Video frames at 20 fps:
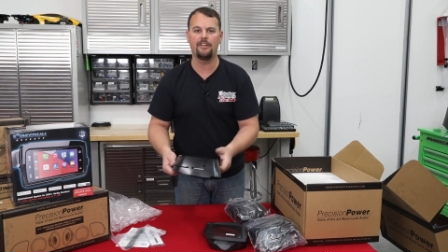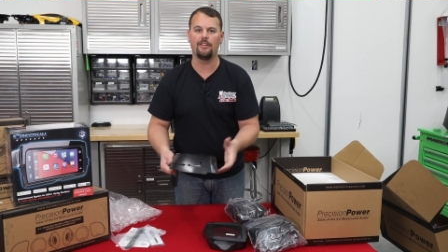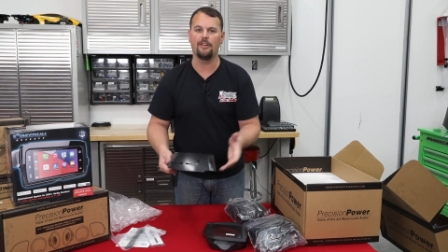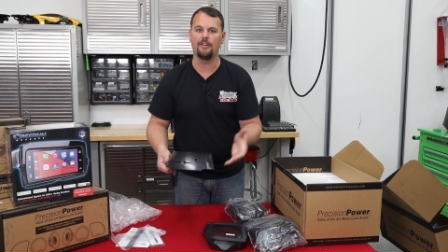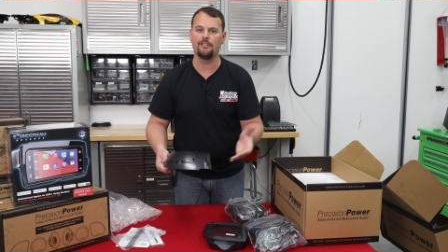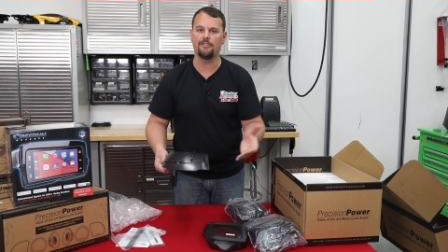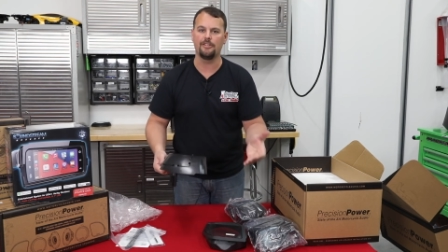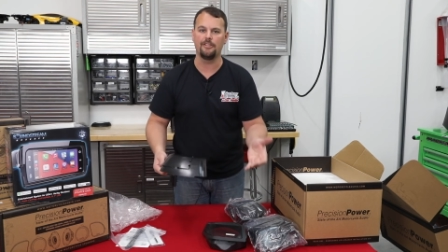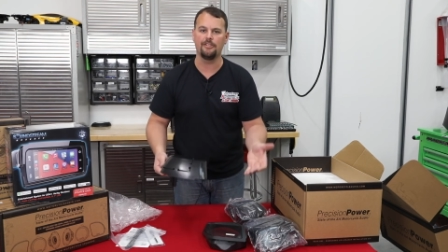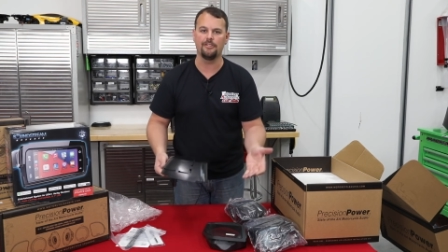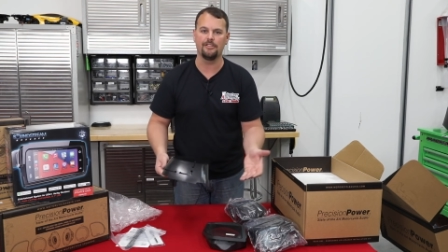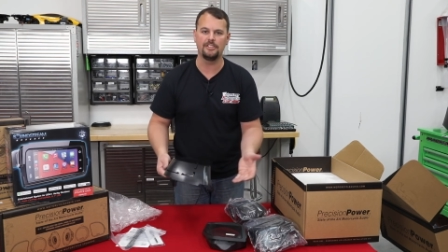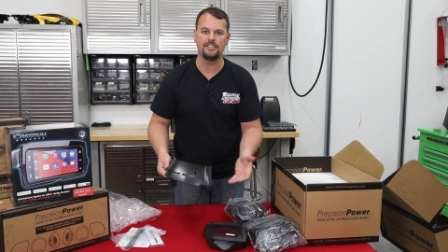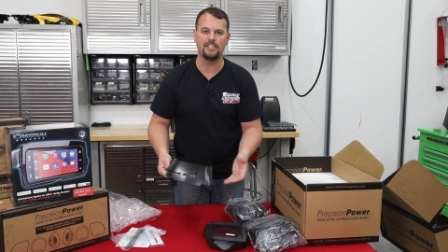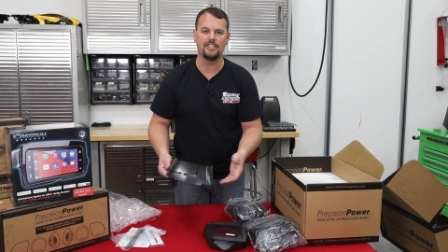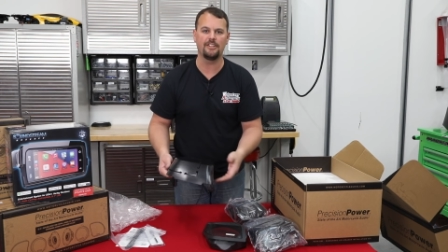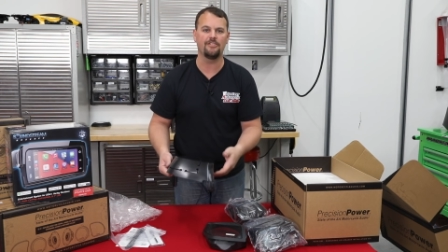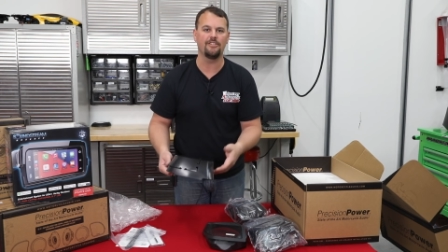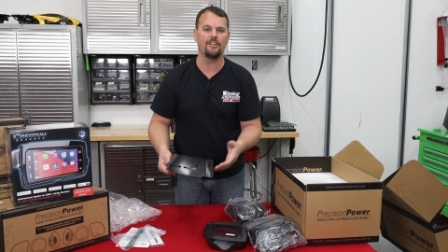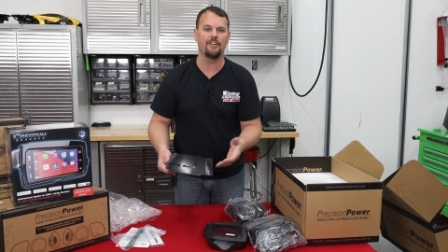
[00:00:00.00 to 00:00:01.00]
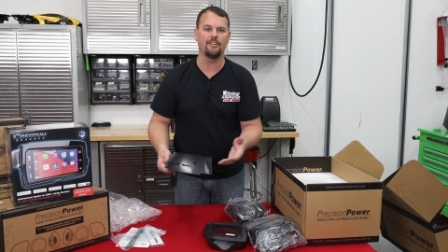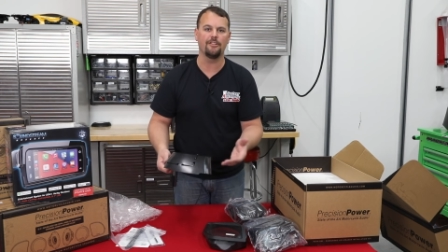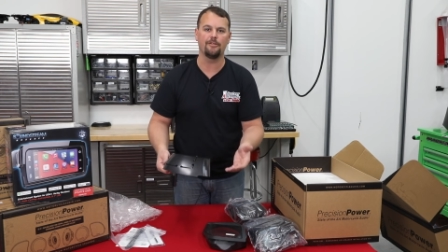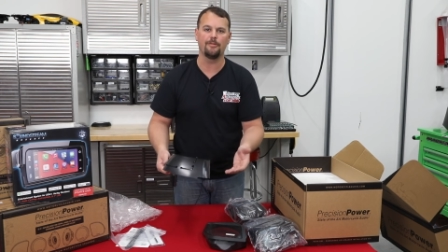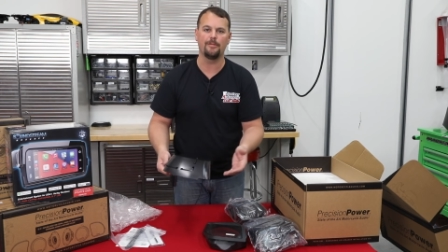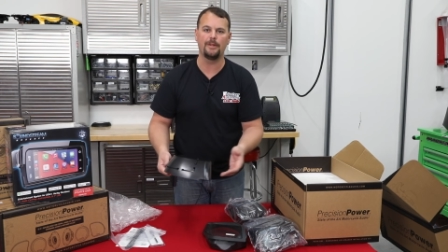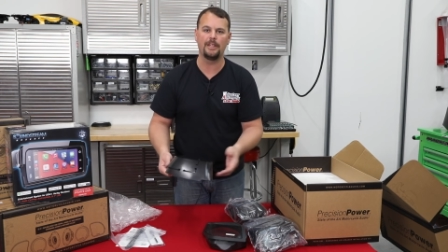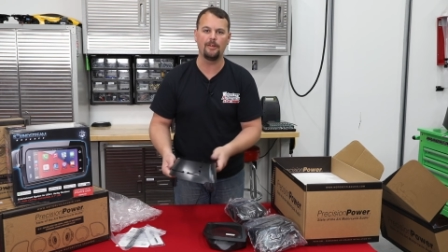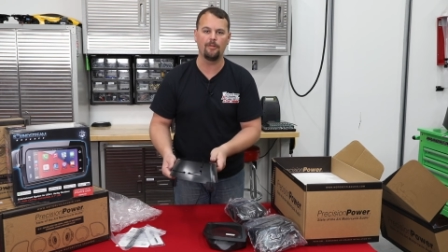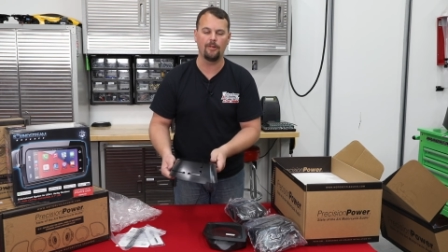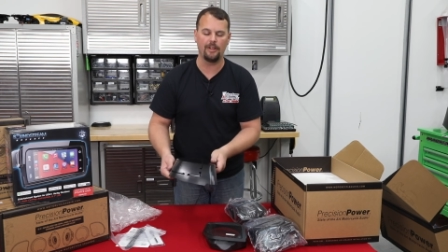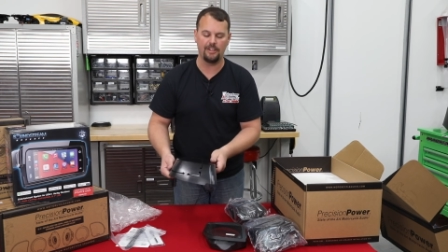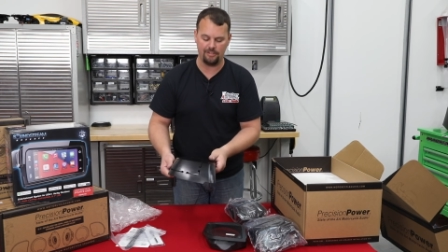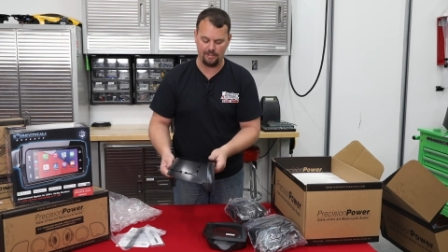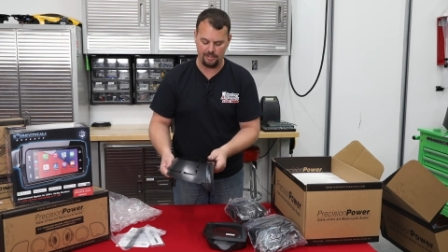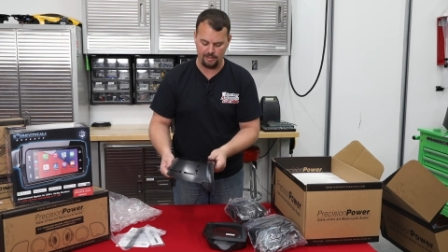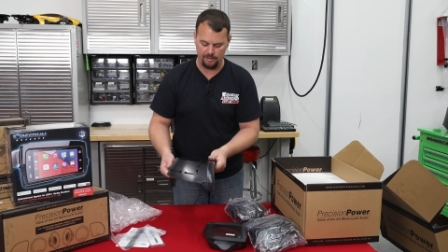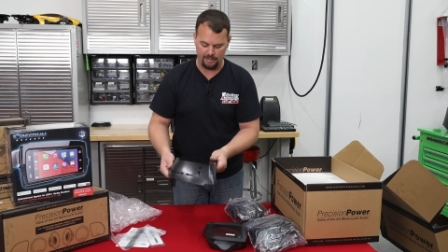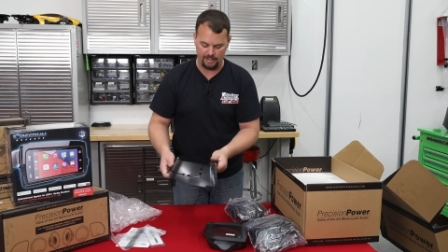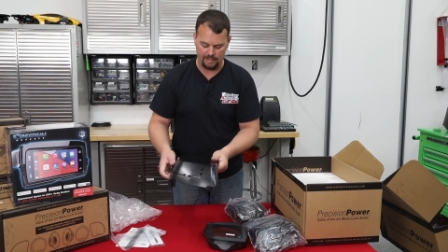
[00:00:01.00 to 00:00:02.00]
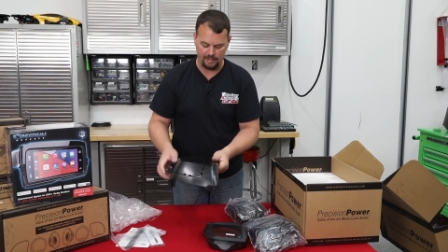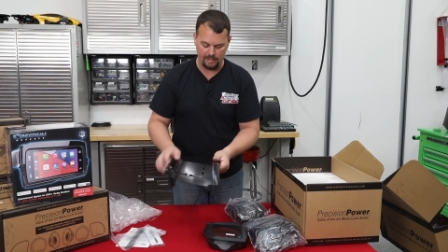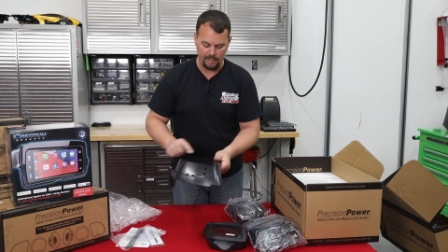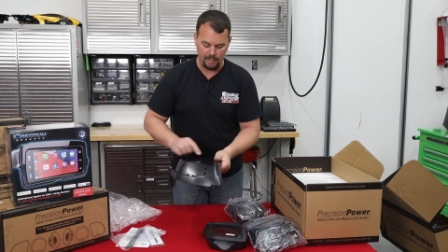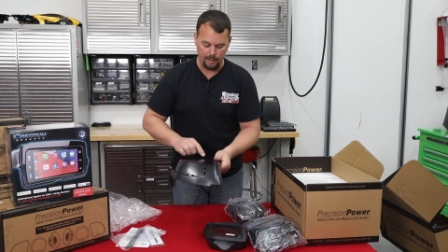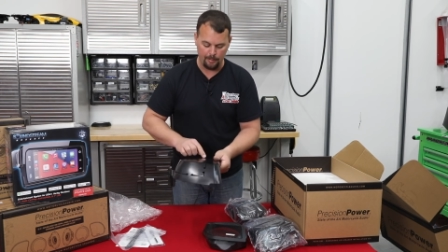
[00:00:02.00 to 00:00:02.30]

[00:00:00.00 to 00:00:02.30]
You can also use a jigsaw. There's many ways of doing it.